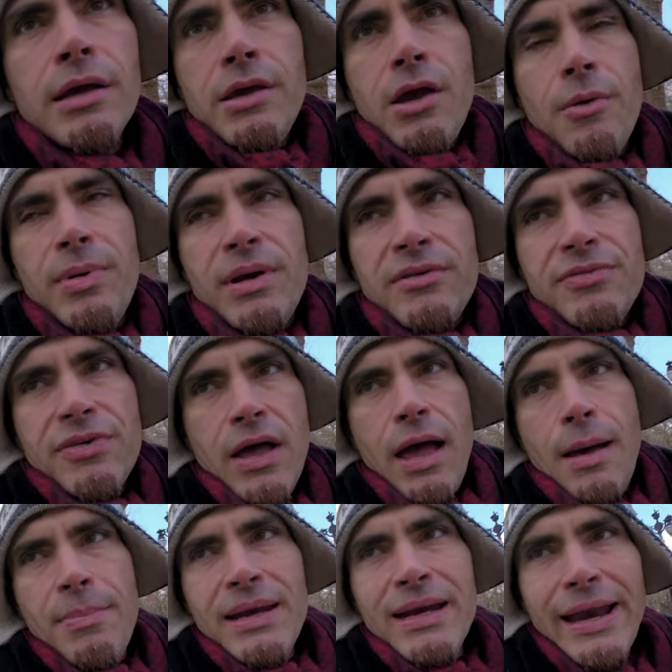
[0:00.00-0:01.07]
you know, a bit of
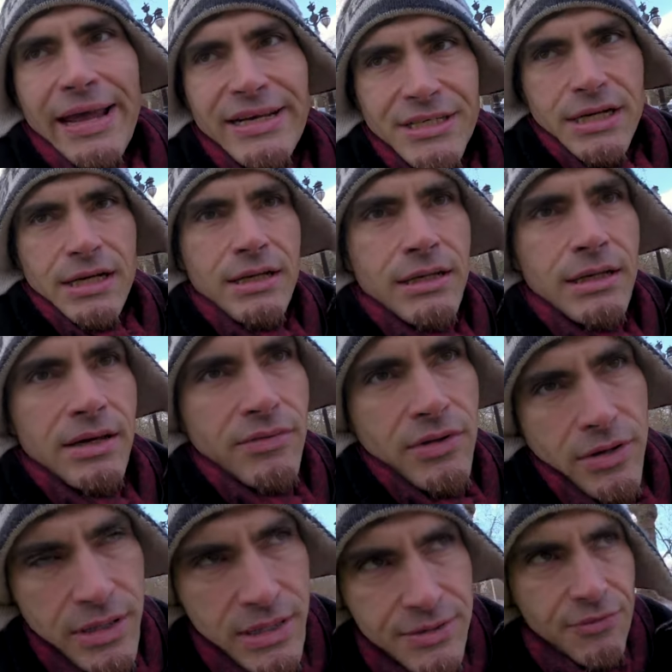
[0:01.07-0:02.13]
a bit of nature, even
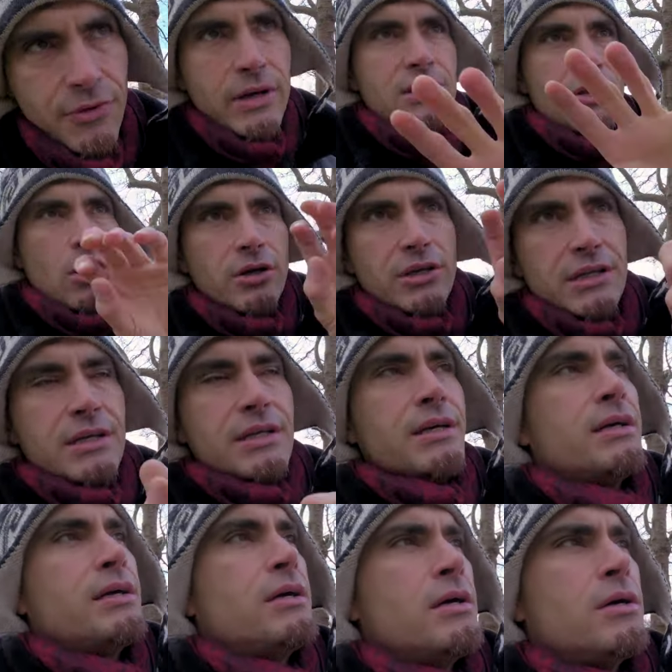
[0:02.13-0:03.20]
though it is very doctored
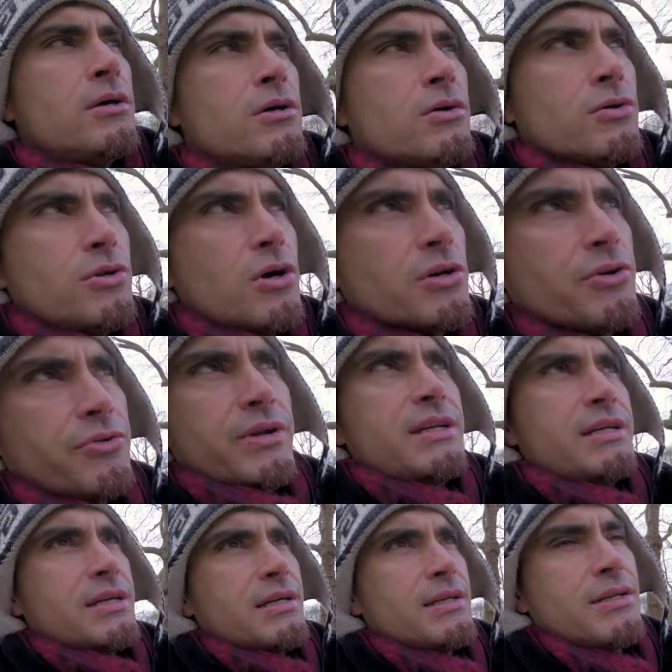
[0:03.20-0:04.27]
or
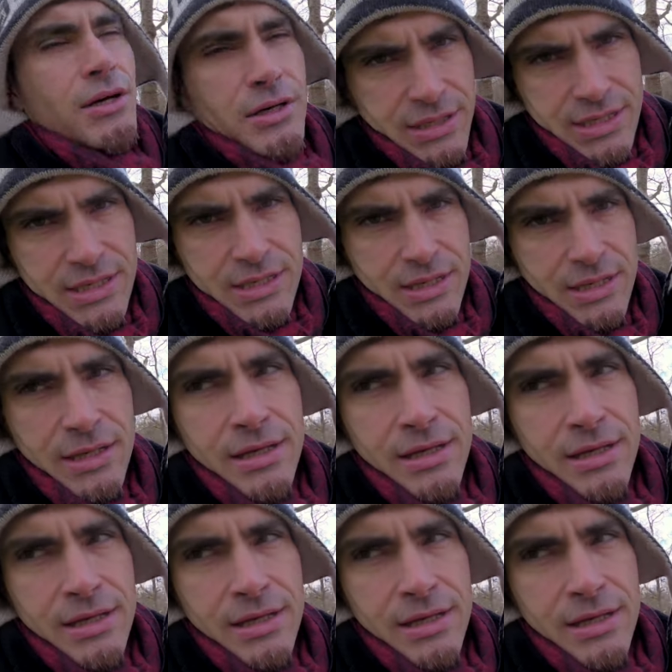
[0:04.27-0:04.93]
doctored, doctored,